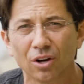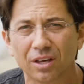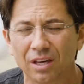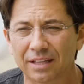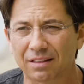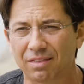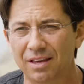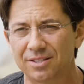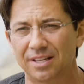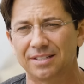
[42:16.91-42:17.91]
looking at the
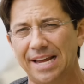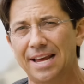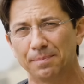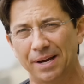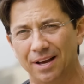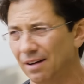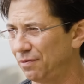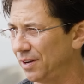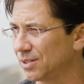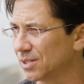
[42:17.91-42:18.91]
things that take my
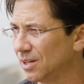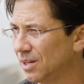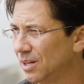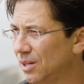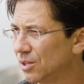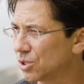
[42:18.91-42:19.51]
confidence. Mm-hmm.